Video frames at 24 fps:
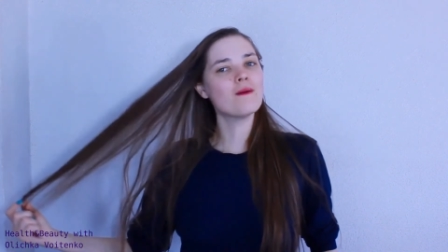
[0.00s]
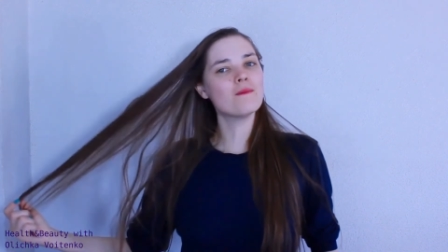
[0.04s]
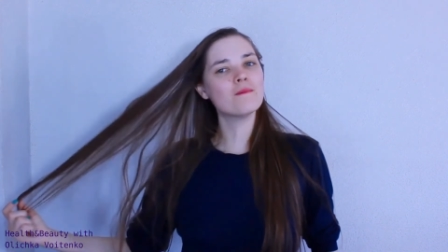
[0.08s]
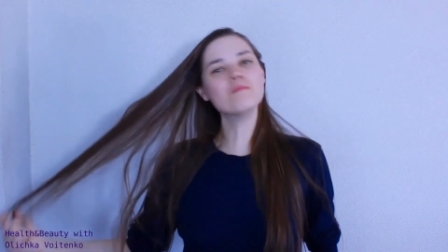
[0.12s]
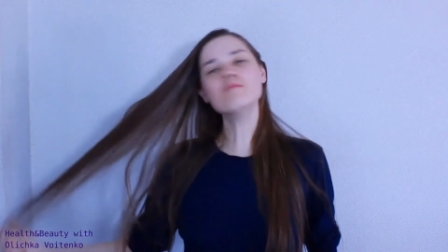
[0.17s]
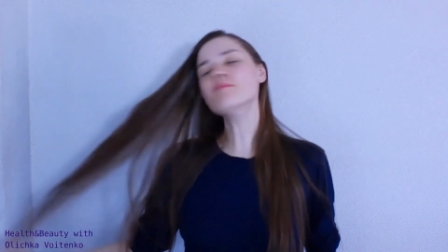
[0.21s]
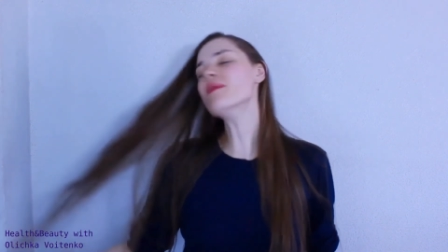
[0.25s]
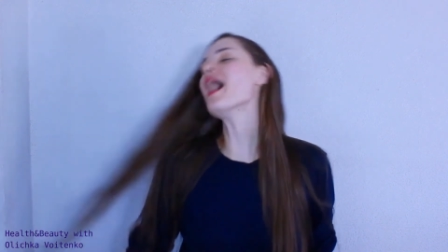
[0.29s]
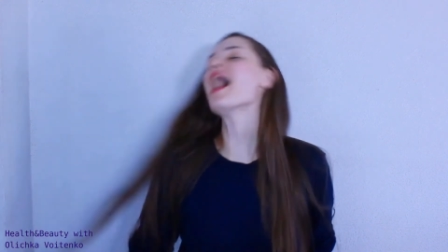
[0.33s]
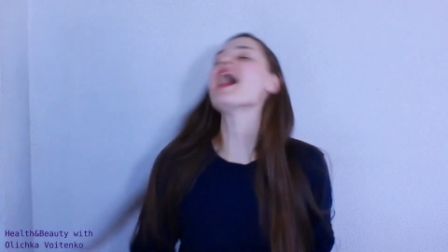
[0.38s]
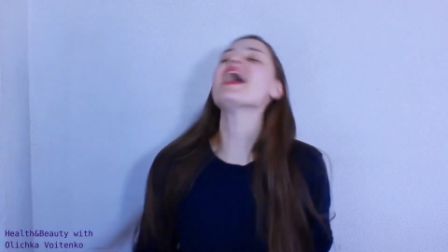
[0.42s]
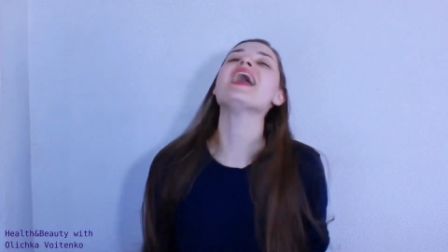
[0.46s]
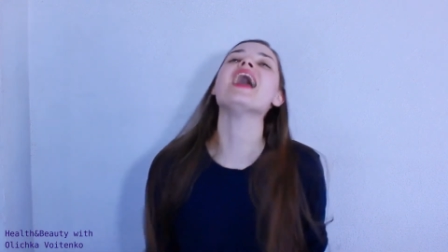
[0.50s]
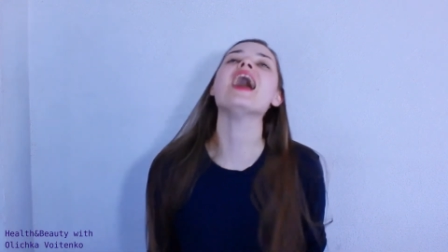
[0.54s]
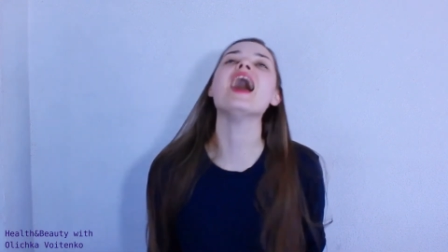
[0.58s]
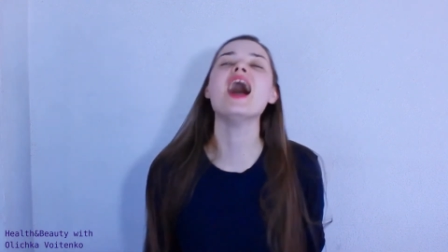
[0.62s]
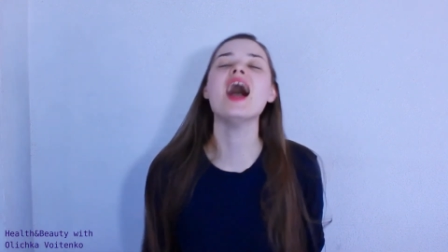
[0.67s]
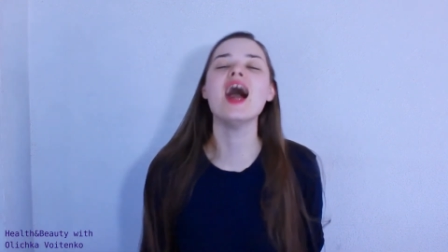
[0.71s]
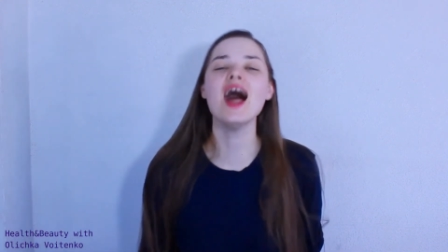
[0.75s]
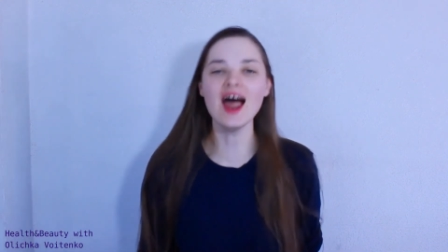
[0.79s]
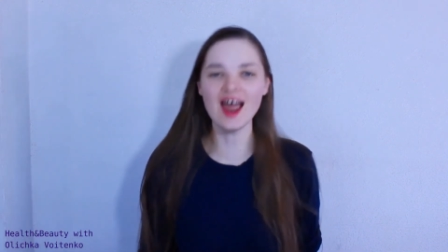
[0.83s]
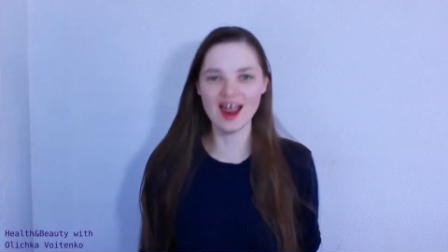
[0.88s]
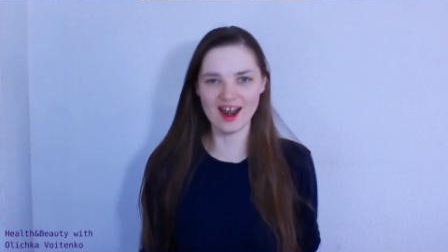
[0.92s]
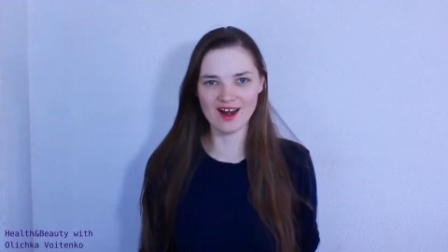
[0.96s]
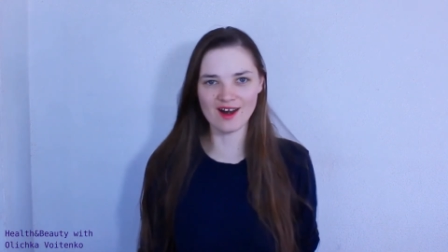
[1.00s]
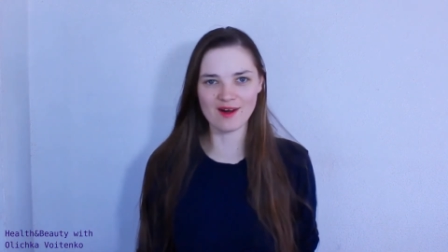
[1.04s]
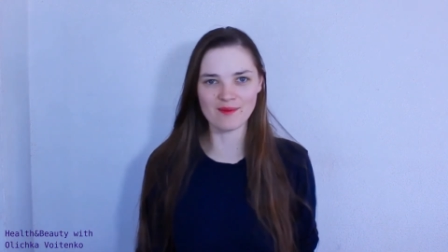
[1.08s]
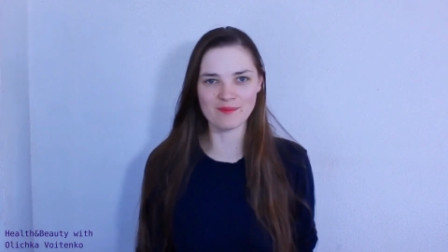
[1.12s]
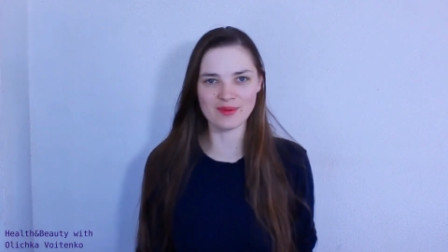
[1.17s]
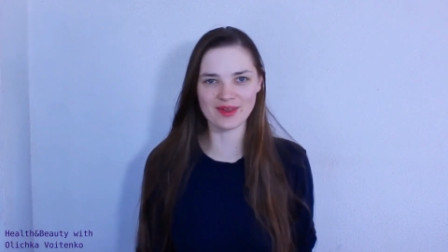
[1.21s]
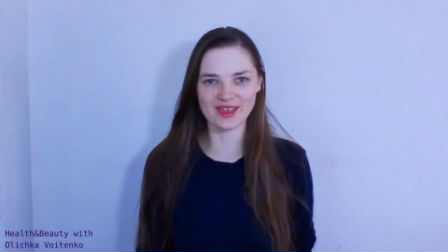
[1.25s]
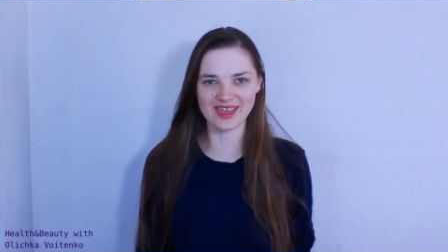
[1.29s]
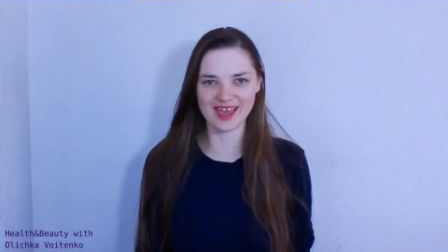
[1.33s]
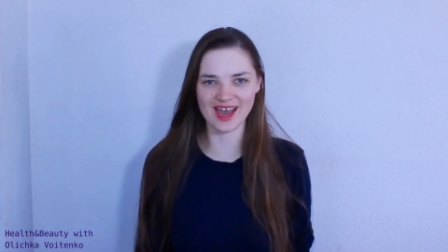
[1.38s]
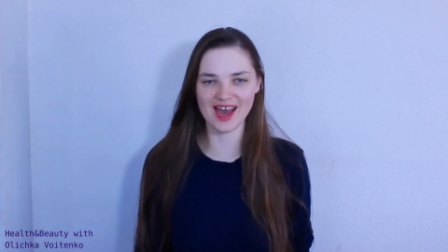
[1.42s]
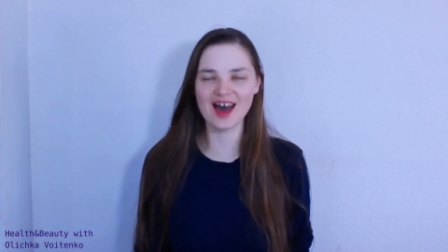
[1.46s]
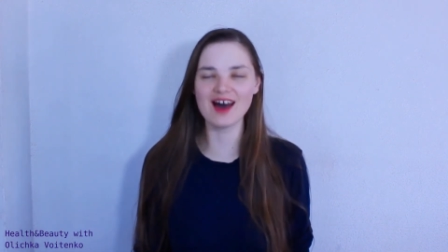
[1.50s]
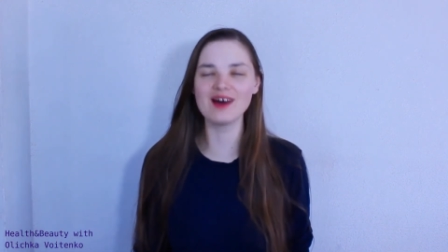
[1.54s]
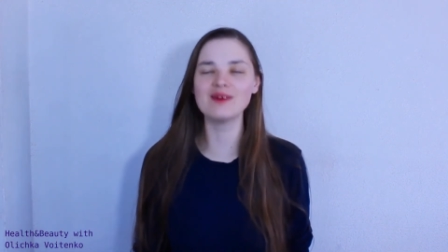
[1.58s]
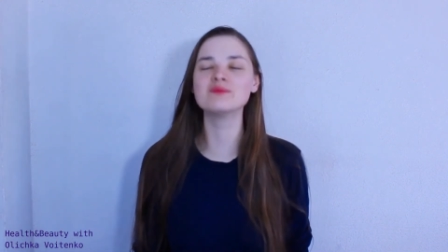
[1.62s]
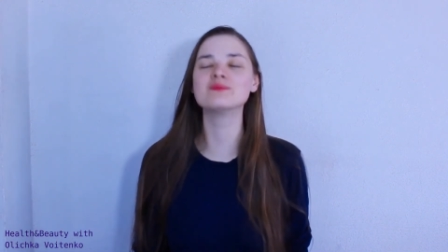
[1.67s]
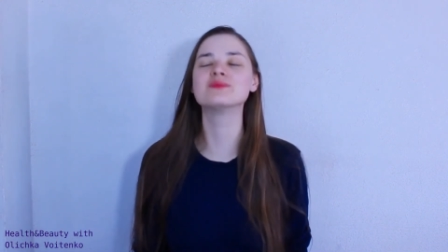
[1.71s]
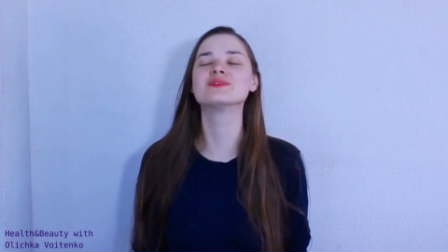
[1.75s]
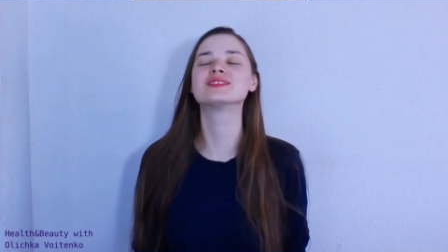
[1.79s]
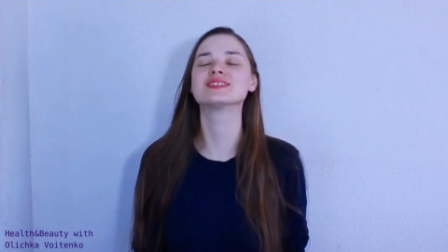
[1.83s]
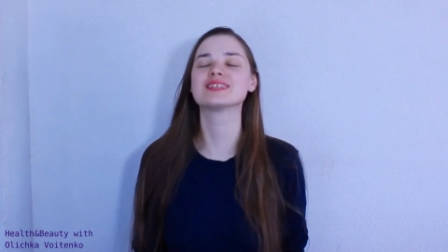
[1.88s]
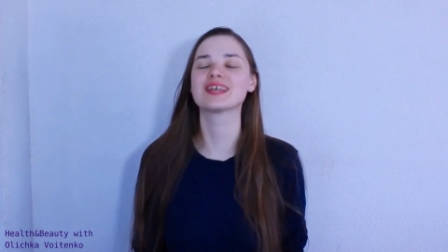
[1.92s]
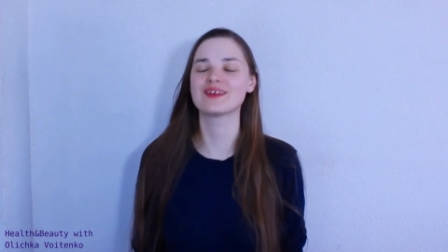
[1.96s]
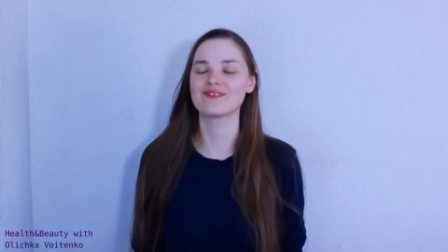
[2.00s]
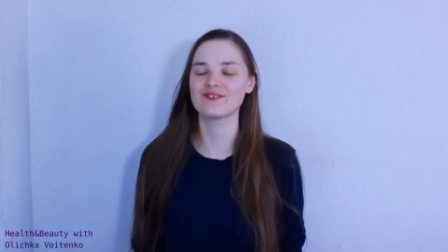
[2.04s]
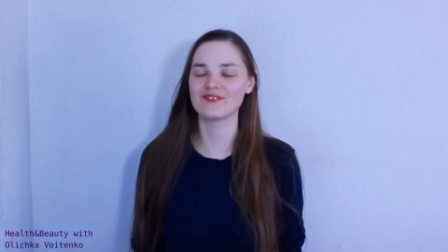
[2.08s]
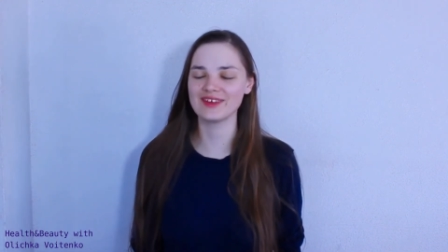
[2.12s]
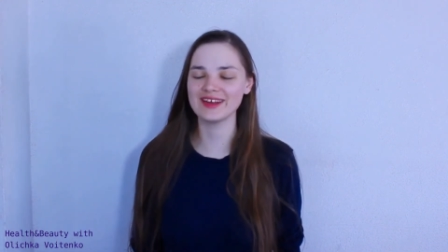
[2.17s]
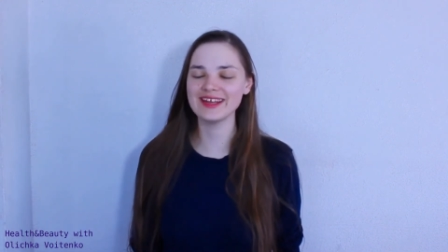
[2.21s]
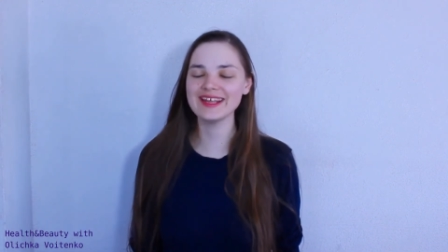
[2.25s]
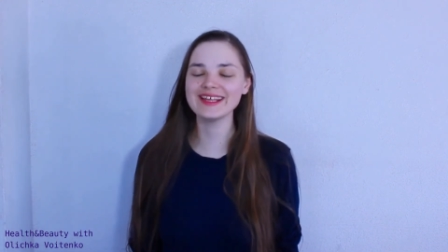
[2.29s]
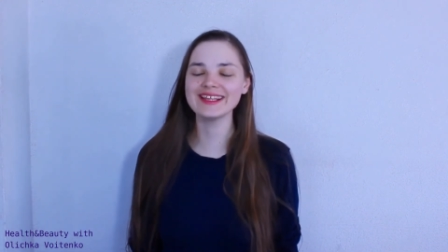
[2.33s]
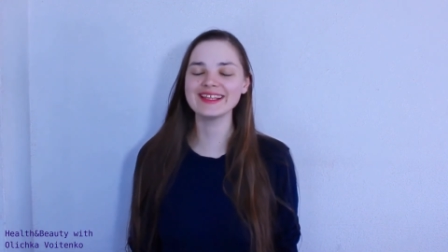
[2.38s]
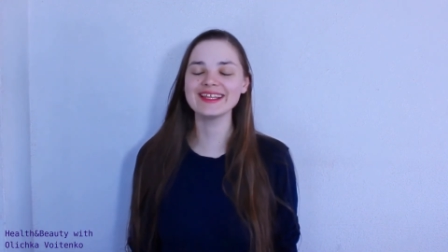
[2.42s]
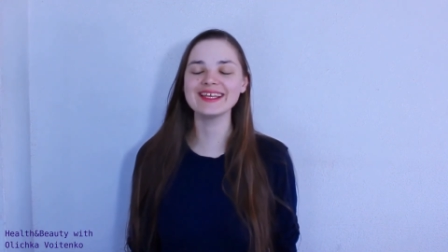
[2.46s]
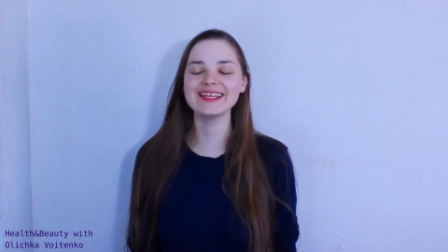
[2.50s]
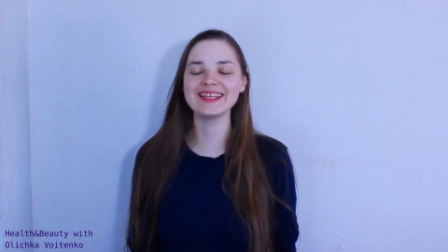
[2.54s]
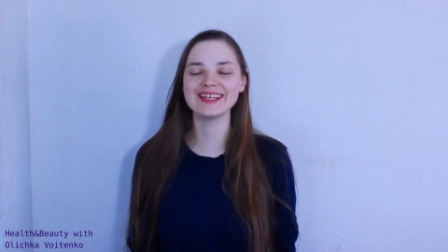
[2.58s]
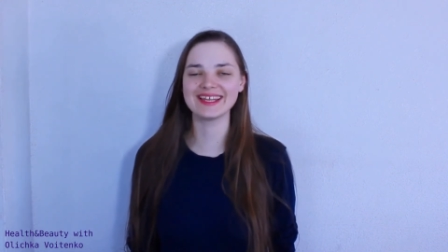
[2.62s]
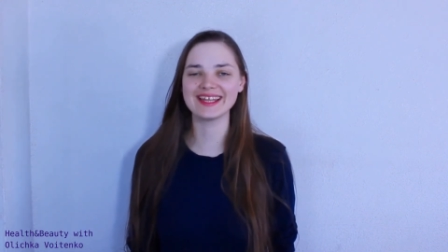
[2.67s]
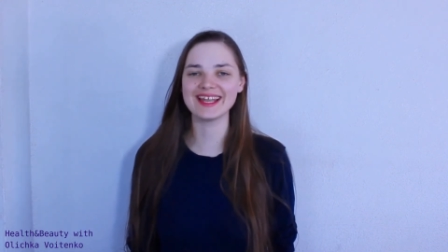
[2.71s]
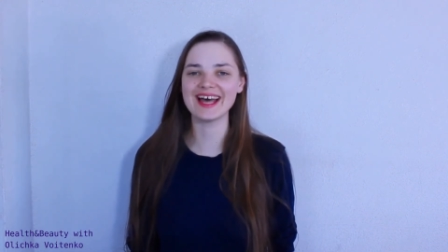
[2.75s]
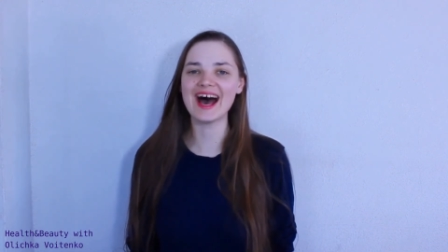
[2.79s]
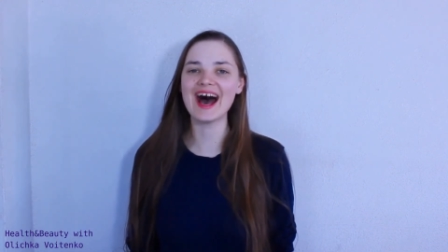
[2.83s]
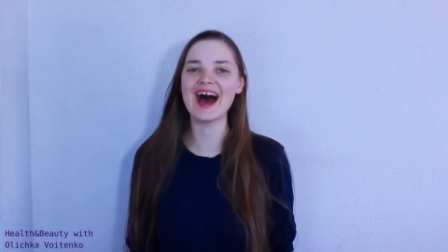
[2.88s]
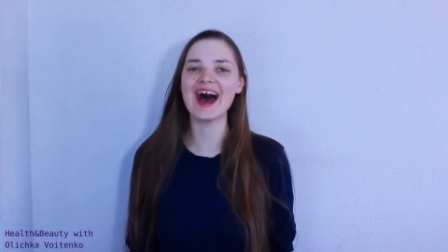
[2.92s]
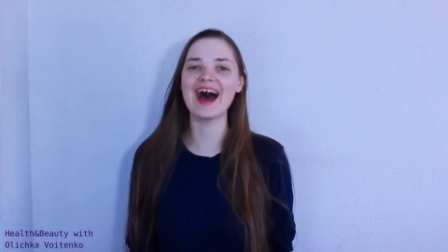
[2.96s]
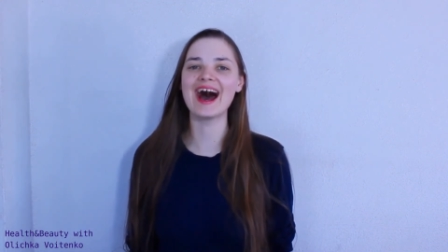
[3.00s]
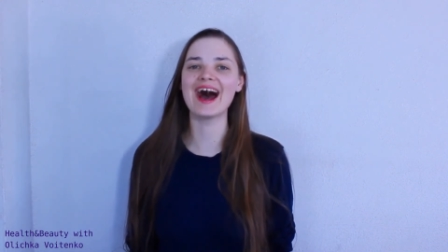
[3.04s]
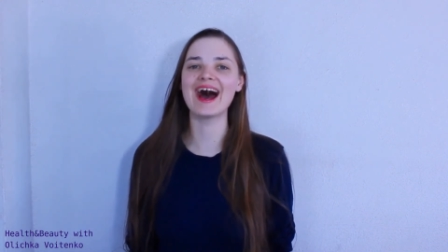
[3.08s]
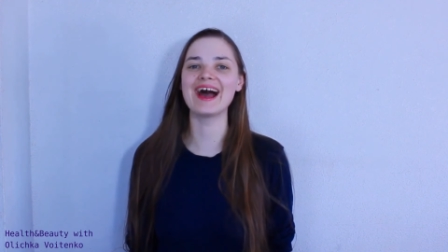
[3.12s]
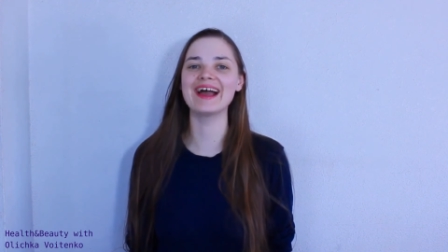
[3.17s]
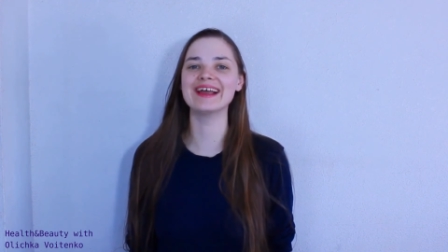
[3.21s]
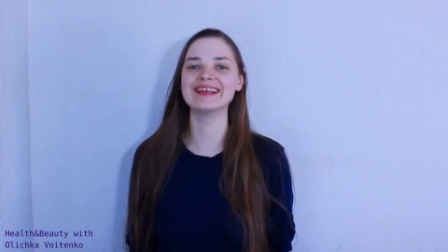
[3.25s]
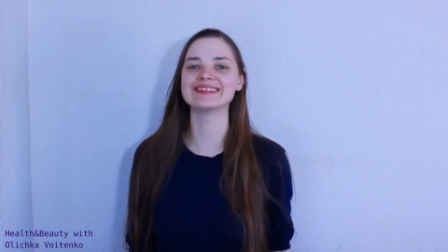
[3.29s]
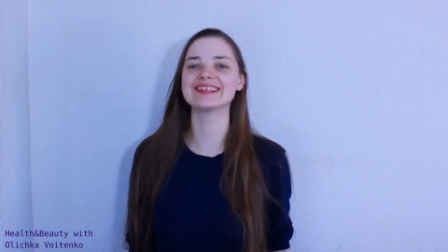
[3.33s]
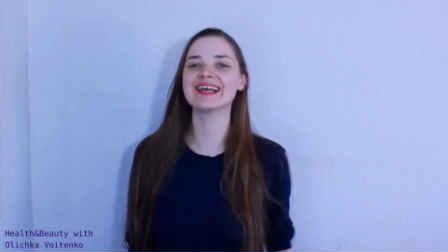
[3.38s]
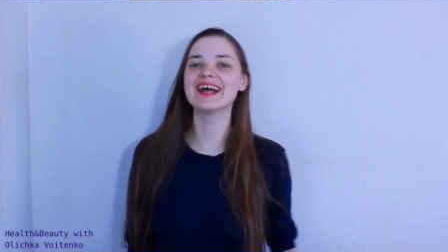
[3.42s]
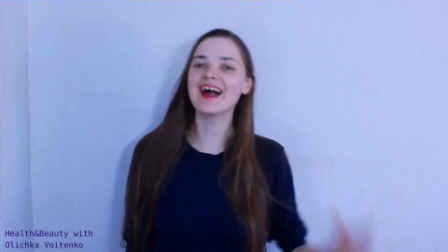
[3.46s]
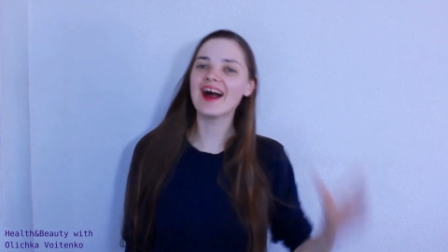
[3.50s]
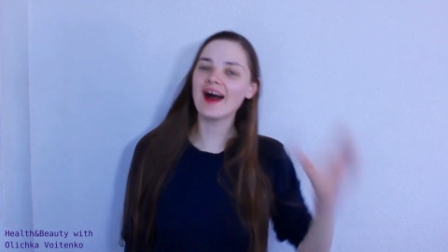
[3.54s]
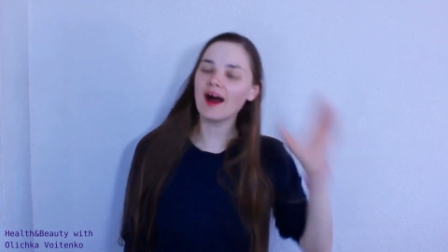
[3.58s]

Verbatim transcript: my hair becomes really nice